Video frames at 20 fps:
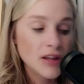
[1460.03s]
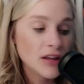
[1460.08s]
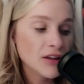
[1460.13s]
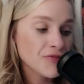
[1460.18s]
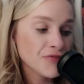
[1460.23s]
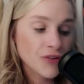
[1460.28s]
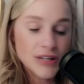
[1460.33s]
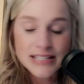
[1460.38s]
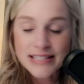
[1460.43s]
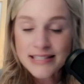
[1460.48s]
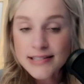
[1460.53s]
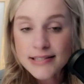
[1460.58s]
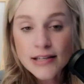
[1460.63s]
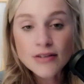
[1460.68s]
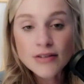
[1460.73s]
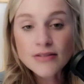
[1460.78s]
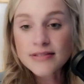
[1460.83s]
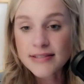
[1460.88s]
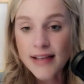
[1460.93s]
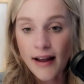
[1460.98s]
for a
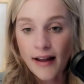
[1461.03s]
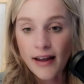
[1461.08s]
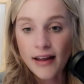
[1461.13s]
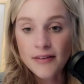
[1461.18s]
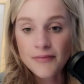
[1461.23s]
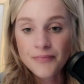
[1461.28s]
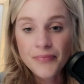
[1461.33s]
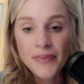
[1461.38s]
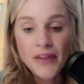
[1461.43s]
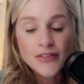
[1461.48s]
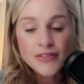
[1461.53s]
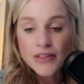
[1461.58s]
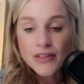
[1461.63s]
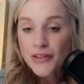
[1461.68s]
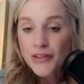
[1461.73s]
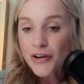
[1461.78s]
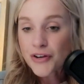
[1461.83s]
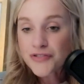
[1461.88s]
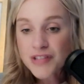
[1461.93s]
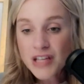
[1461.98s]
single second that
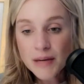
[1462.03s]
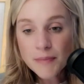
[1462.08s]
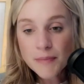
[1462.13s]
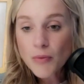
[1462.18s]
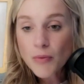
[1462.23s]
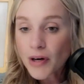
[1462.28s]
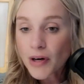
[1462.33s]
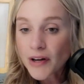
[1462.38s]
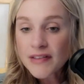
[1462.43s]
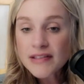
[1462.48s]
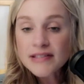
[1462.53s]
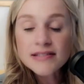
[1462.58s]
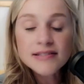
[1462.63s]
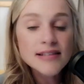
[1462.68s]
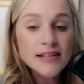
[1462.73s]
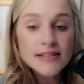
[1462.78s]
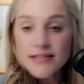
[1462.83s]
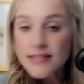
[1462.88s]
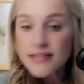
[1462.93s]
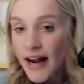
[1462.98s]
there's going to be one of these
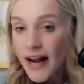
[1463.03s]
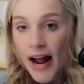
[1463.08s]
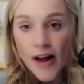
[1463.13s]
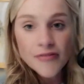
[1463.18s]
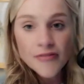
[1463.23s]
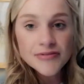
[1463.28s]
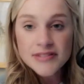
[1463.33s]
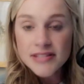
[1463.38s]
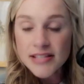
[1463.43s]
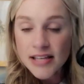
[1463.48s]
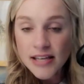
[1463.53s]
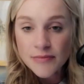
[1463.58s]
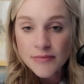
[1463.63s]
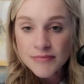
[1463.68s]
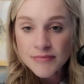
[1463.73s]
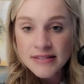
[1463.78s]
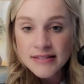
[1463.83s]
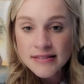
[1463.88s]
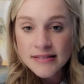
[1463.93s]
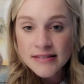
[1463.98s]
six and a half
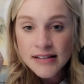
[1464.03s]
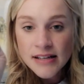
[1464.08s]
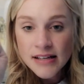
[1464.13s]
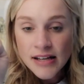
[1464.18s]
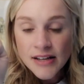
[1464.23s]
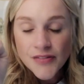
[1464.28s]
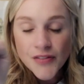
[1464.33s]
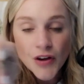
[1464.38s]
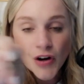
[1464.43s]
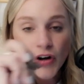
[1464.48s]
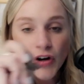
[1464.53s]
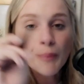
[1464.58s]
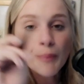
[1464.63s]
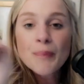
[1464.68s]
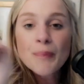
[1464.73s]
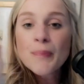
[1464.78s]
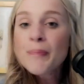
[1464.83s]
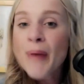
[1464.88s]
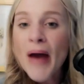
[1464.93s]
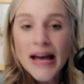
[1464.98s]
teams that are a
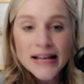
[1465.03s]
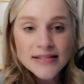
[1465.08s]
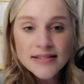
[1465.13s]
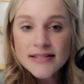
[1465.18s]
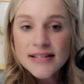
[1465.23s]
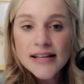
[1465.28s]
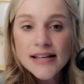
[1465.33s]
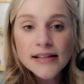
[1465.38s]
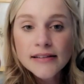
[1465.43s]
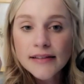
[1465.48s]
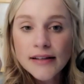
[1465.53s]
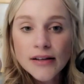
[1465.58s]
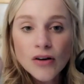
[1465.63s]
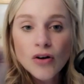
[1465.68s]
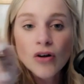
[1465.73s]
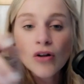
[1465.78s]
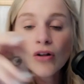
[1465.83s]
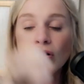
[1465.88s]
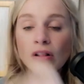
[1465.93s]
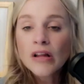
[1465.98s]
pesky
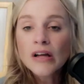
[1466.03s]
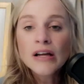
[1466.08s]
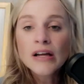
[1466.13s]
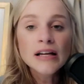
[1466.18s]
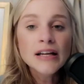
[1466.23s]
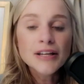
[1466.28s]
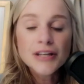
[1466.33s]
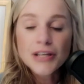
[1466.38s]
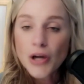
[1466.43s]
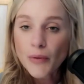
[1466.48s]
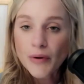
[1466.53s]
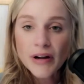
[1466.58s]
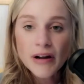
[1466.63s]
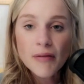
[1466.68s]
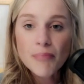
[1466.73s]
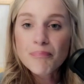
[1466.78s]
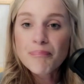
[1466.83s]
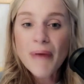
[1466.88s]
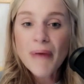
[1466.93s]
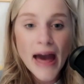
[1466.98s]
little, you know,
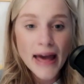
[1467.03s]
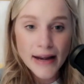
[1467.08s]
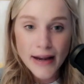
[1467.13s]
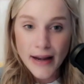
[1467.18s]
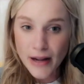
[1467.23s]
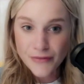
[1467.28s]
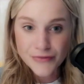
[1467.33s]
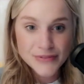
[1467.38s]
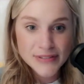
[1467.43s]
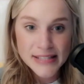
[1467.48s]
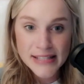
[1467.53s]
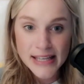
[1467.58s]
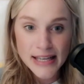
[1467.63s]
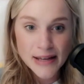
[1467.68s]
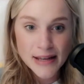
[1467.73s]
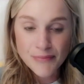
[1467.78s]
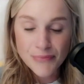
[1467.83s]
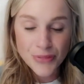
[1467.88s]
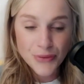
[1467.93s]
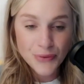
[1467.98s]
competitive
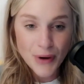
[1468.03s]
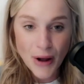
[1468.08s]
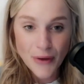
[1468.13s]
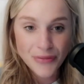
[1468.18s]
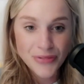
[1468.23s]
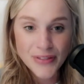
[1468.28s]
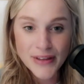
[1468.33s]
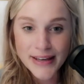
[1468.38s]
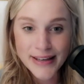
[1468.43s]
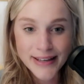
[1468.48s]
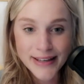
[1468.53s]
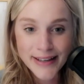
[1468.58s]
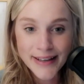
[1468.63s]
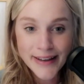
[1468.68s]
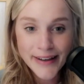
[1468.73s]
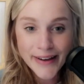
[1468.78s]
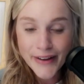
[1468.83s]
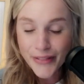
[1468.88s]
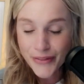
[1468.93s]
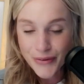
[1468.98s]
team throughout the
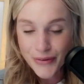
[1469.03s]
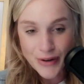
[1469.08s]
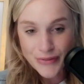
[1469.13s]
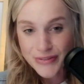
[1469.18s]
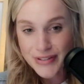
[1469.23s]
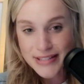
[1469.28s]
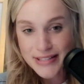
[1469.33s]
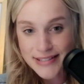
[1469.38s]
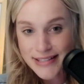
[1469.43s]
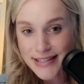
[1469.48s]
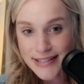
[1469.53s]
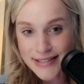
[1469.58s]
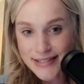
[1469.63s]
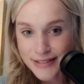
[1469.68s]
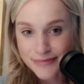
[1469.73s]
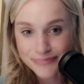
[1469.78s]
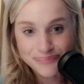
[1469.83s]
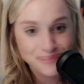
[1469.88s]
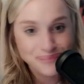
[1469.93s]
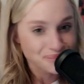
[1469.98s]
throughout the
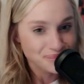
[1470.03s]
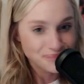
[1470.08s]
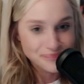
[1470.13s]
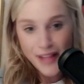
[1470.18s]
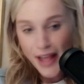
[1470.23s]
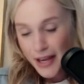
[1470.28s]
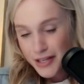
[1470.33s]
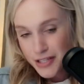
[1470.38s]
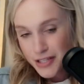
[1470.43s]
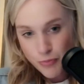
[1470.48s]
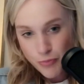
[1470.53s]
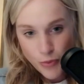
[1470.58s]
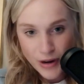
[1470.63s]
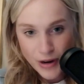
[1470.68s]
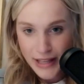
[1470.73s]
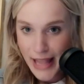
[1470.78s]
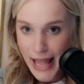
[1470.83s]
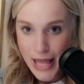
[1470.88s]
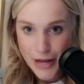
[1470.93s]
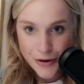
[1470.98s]
season, end up
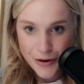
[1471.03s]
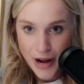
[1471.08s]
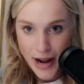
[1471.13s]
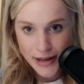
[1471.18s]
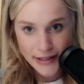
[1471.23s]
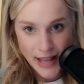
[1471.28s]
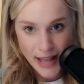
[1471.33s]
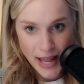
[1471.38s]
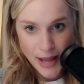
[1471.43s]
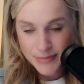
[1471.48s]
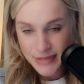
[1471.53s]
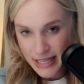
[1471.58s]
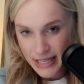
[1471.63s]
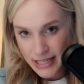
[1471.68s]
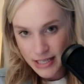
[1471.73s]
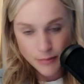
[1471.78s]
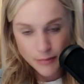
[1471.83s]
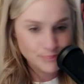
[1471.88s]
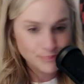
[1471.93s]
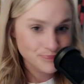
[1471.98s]
winning eight or nine games,
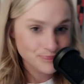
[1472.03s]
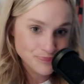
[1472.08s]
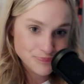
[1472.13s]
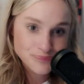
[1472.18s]
end up